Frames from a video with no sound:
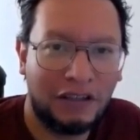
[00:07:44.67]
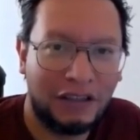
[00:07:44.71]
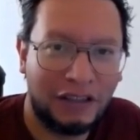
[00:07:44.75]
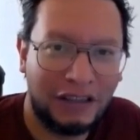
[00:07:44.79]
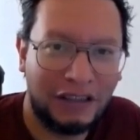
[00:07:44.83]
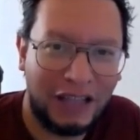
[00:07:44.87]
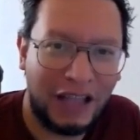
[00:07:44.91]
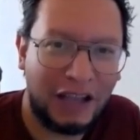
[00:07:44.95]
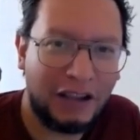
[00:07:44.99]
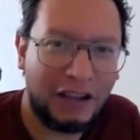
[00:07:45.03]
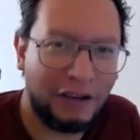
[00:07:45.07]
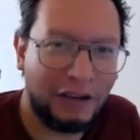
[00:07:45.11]

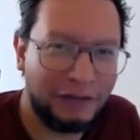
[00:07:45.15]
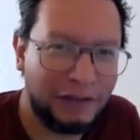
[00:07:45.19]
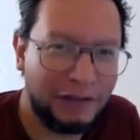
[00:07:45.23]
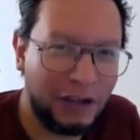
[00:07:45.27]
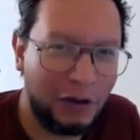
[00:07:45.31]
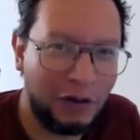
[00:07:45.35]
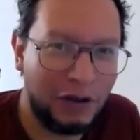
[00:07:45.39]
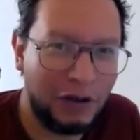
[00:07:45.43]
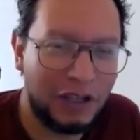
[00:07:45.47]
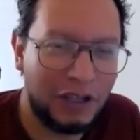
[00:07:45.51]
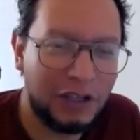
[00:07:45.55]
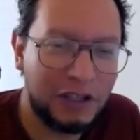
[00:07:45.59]
Lack of
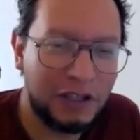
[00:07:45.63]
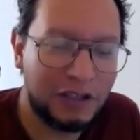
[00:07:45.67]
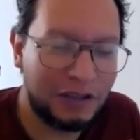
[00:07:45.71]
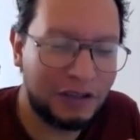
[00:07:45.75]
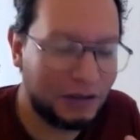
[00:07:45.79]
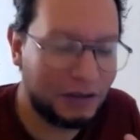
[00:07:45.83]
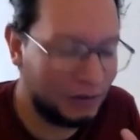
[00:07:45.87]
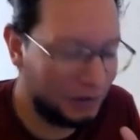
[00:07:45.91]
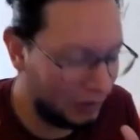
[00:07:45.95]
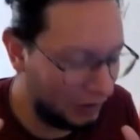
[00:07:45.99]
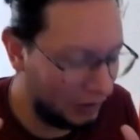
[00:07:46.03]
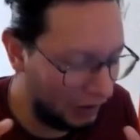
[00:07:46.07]
knowledge,
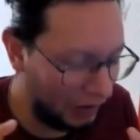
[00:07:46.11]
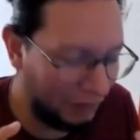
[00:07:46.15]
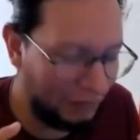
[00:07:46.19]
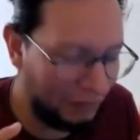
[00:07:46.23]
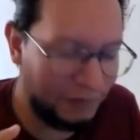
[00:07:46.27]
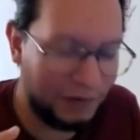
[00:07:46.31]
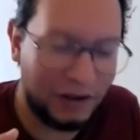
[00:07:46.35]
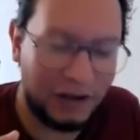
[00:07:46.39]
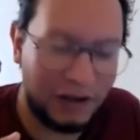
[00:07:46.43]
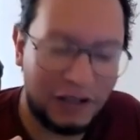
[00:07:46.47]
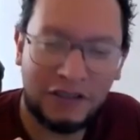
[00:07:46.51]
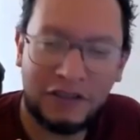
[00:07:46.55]

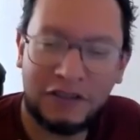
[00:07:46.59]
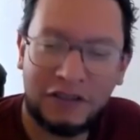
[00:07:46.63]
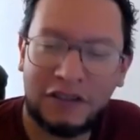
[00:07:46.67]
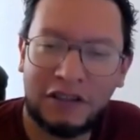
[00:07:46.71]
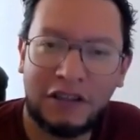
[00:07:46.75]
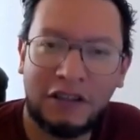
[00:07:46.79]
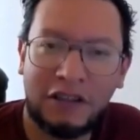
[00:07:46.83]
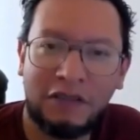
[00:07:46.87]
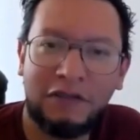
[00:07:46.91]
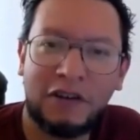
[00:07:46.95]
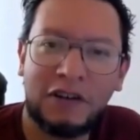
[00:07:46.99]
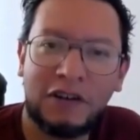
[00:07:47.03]
difference
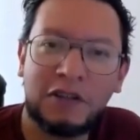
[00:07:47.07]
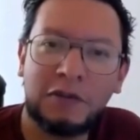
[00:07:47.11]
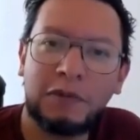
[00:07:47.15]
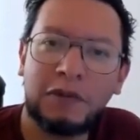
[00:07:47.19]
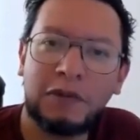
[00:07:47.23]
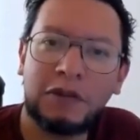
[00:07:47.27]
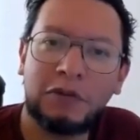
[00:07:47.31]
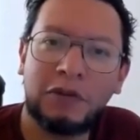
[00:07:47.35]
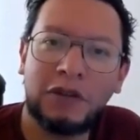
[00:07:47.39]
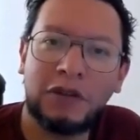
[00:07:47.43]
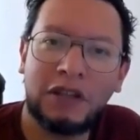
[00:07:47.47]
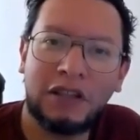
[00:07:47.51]

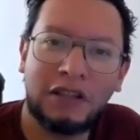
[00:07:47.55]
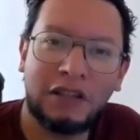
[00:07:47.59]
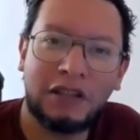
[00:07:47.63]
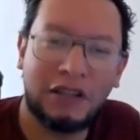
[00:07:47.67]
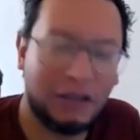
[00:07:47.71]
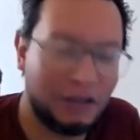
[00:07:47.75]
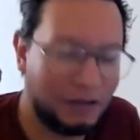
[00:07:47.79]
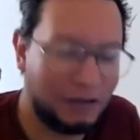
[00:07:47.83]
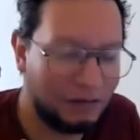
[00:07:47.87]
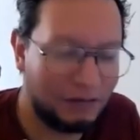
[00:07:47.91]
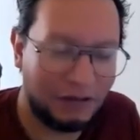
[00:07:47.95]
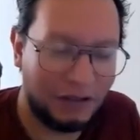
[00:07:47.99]

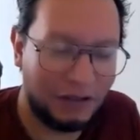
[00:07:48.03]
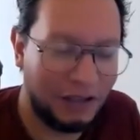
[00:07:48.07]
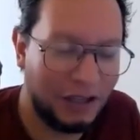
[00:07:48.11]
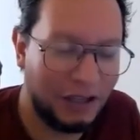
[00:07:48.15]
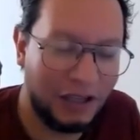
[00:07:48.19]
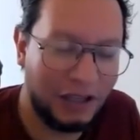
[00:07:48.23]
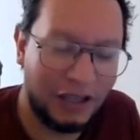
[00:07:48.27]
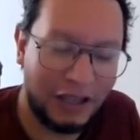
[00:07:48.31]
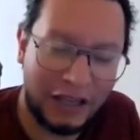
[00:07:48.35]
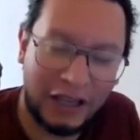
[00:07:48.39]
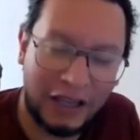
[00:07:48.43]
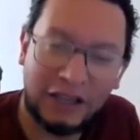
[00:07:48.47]
between
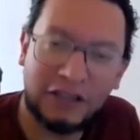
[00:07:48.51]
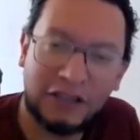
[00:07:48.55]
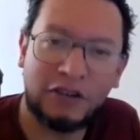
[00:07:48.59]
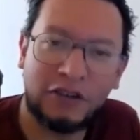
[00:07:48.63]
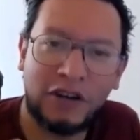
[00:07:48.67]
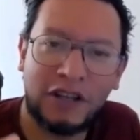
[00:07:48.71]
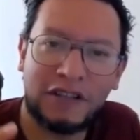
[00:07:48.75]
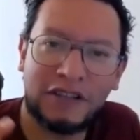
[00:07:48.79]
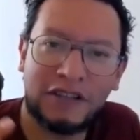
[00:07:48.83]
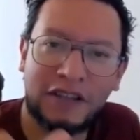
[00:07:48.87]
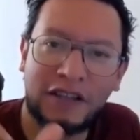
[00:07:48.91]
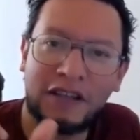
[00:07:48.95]

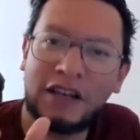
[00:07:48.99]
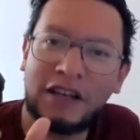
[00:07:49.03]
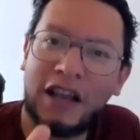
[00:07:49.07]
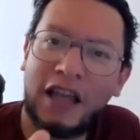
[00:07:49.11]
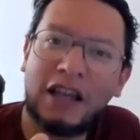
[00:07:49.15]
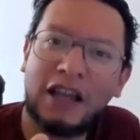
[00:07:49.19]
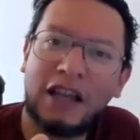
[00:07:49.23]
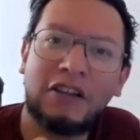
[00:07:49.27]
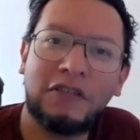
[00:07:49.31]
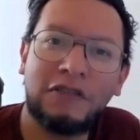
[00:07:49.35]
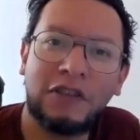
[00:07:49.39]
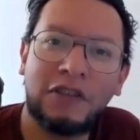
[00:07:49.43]
ignorance and
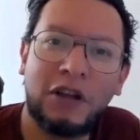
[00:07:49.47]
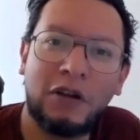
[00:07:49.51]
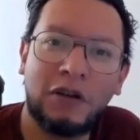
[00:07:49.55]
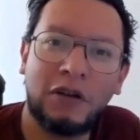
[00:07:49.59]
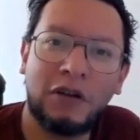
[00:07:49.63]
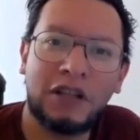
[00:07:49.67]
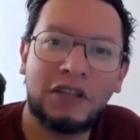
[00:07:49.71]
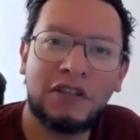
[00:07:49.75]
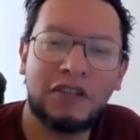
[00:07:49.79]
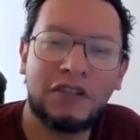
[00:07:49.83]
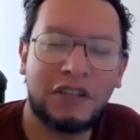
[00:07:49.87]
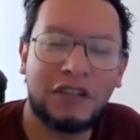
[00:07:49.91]
lack of
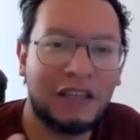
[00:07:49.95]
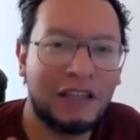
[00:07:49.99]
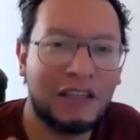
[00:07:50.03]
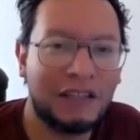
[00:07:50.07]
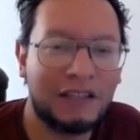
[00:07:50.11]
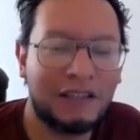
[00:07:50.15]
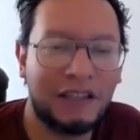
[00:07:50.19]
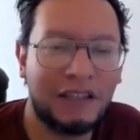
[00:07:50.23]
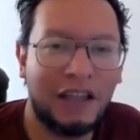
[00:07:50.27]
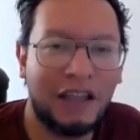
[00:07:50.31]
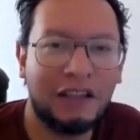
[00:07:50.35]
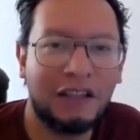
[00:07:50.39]
knowledge
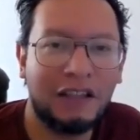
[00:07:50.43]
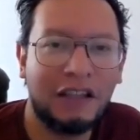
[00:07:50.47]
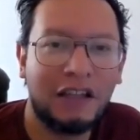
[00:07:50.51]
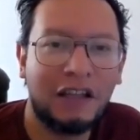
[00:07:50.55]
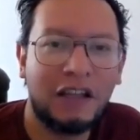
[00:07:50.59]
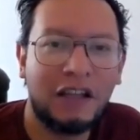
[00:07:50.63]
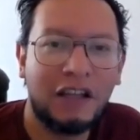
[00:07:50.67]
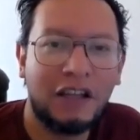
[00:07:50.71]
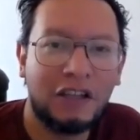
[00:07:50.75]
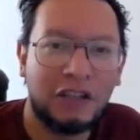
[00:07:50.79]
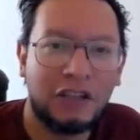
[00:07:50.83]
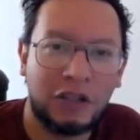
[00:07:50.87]
is that
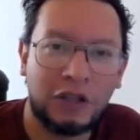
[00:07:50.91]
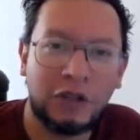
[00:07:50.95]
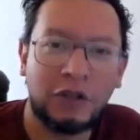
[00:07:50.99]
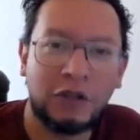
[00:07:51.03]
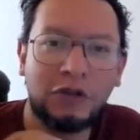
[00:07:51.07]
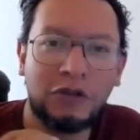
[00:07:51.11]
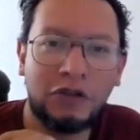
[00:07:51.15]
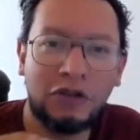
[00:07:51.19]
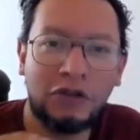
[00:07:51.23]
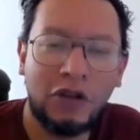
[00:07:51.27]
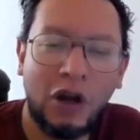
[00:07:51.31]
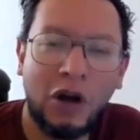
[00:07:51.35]

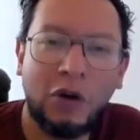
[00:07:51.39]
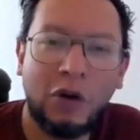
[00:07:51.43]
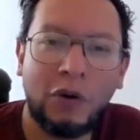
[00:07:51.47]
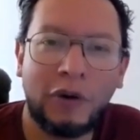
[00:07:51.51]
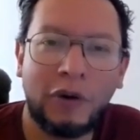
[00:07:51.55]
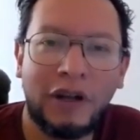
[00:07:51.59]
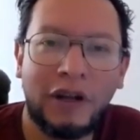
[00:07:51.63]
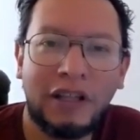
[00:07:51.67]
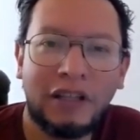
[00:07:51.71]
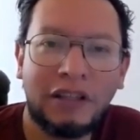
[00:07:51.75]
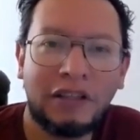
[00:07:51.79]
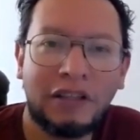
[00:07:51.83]
you
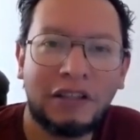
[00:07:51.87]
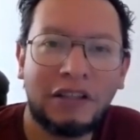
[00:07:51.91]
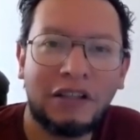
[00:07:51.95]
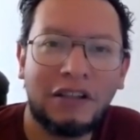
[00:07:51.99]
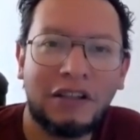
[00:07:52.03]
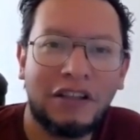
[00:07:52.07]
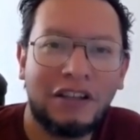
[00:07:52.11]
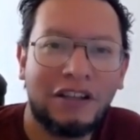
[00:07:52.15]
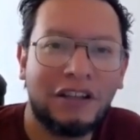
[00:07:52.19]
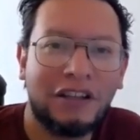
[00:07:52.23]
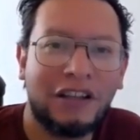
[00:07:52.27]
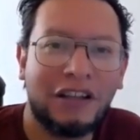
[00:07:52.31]
know it,
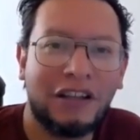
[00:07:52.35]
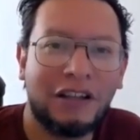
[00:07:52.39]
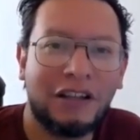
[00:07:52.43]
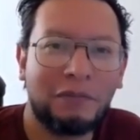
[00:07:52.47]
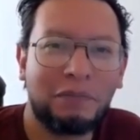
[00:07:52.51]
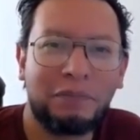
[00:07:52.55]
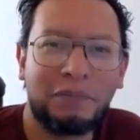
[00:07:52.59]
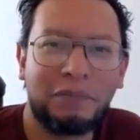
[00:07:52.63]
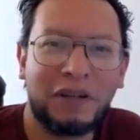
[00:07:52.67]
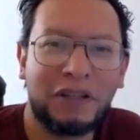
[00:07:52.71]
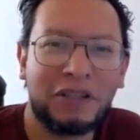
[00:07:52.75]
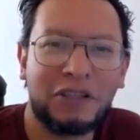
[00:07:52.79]

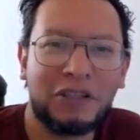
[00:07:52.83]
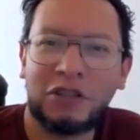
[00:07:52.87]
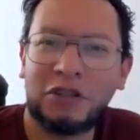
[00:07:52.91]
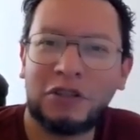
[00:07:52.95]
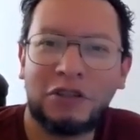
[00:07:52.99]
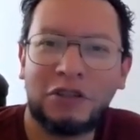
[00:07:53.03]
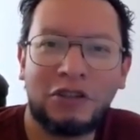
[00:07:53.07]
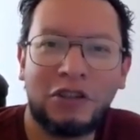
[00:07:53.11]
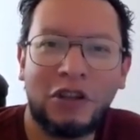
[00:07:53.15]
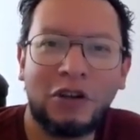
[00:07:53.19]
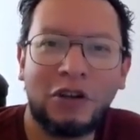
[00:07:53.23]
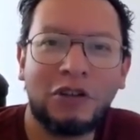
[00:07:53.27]
but
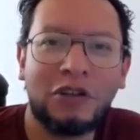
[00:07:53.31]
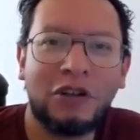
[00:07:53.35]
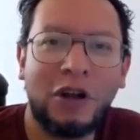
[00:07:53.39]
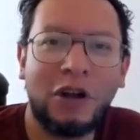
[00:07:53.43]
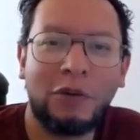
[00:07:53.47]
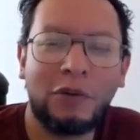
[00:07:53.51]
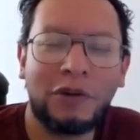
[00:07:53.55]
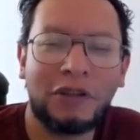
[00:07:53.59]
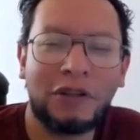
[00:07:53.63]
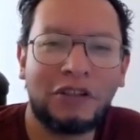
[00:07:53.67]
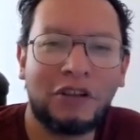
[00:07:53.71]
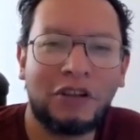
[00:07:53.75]
you don't
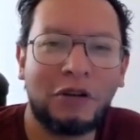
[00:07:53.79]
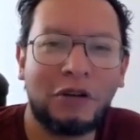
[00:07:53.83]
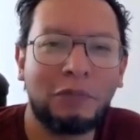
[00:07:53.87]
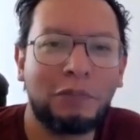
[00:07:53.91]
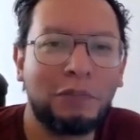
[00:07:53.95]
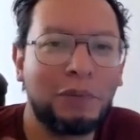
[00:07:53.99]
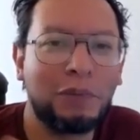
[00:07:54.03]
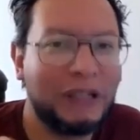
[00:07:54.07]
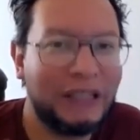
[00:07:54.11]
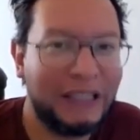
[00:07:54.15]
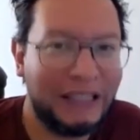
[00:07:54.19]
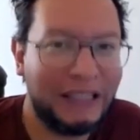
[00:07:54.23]
know it
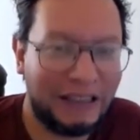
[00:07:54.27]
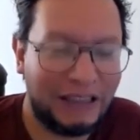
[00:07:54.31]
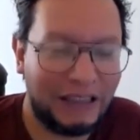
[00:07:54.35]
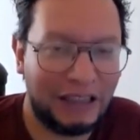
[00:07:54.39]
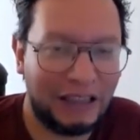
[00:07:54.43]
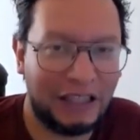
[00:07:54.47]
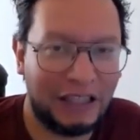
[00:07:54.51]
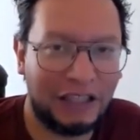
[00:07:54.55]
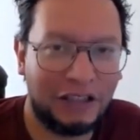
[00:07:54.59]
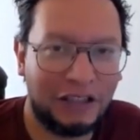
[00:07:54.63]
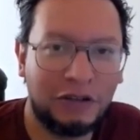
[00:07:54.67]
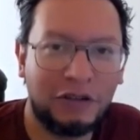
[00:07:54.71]

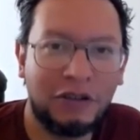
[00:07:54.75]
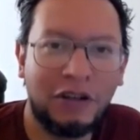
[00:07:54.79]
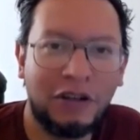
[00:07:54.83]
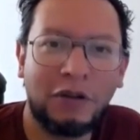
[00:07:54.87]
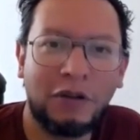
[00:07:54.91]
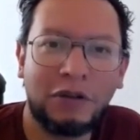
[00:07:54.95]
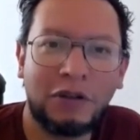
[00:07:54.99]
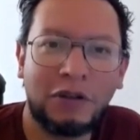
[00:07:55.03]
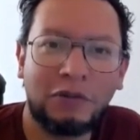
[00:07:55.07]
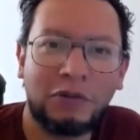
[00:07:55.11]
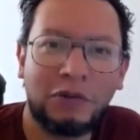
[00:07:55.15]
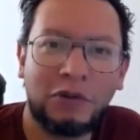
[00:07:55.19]
completely. You
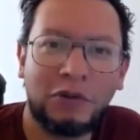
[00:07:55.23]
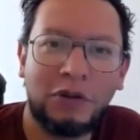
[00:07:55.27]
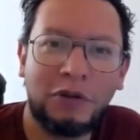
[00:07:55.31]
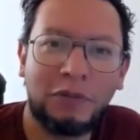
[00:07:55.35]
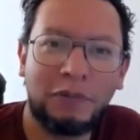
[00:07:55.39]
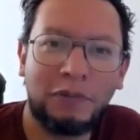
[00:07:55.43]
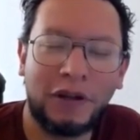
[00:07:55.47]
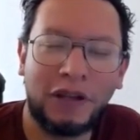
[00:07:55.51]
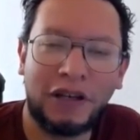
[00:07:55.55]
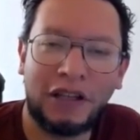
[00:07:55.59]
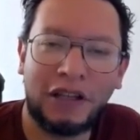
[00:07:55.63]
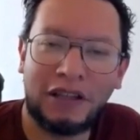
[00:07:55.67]
know the
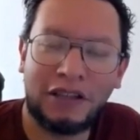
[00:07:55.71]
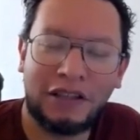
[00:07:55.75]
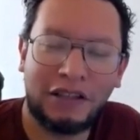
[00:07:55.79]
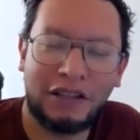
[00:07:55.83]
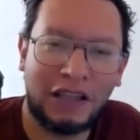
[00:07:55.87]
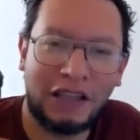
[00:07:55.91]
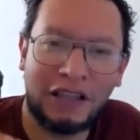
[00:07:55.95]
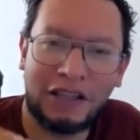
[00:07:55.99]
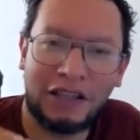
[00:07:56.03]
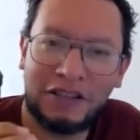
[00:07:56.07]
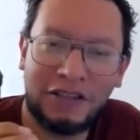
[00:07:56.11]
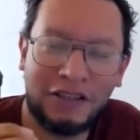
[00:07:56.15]
rule, but it
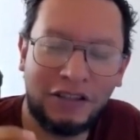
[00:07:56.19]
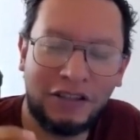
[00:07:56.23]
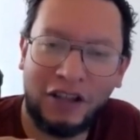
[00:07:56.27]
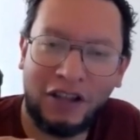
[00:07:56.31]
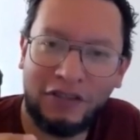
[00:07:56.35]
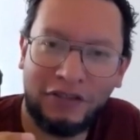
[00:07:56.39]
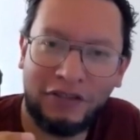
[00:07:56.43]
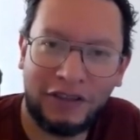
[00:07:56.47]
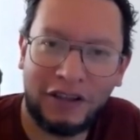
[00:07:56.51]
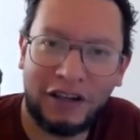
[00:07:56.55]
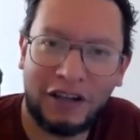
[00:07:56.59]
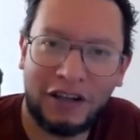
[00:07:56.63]
is
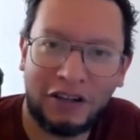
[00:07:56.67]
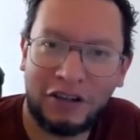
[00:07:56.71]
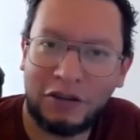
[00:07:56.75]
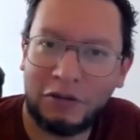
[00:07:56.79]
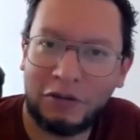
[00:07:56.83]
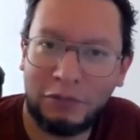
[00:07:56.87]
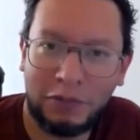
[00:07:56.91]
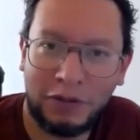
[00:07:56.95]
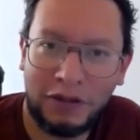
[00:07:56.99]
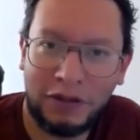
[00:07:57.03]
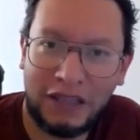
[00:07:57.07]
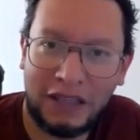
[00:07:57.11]
not there
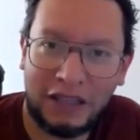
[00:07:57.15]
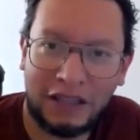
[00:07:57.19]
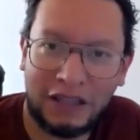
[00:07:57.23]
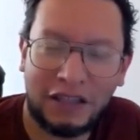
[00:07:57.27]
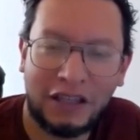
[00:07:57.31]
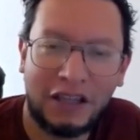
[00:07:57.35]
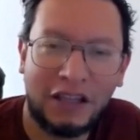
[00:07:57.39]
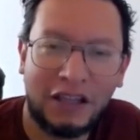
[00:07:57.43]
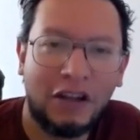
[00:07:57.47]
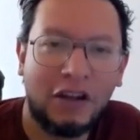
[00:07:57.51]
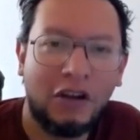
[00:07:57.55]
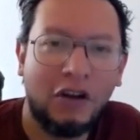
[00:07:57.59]

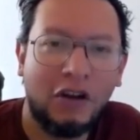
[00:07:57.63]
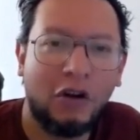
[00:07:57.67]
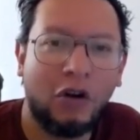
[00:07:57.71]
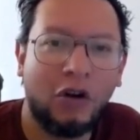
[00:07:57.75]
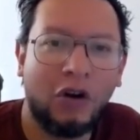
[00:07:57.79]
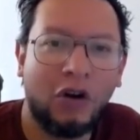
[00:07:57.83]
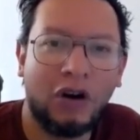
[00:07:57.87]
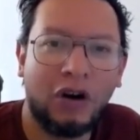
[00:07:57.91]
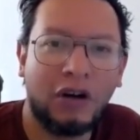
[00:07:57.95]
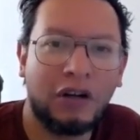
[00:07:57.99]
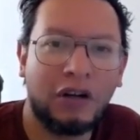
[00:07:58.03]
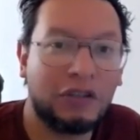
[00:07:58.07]
complete,
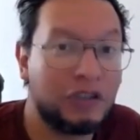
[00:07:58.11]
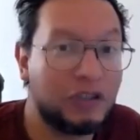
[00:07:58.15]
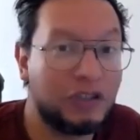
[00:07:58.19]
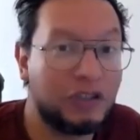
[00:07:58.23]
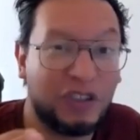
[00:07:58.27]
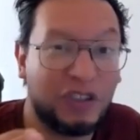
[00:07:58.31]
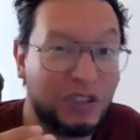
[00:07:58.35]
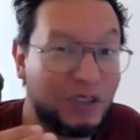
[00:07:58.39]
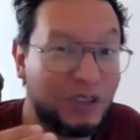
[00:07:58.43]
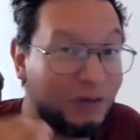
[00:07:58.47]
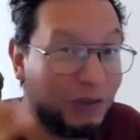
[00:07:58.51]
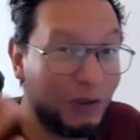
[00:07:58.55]
or you
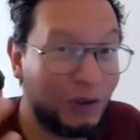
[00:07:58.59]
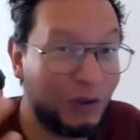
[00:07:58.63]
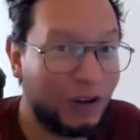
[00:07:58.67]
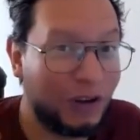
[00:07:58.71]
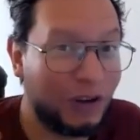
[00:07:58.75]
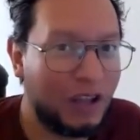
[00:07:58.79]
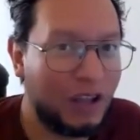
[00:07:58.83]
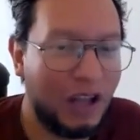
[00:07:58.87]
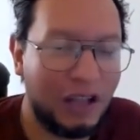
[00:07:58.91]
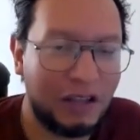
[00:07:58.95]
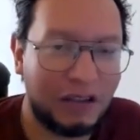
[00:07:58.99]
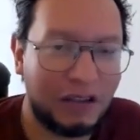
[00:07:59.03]
just
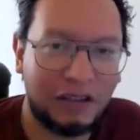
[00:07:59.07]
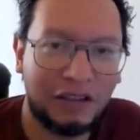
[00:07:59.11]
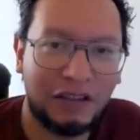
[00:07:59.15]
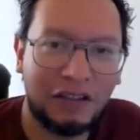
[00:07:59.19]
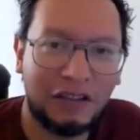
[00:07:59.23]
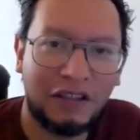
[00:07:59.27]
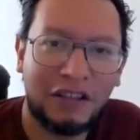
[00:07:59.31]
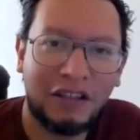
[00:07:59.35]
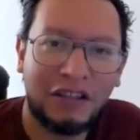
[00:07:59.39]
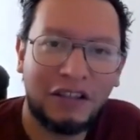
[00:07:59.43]
forgot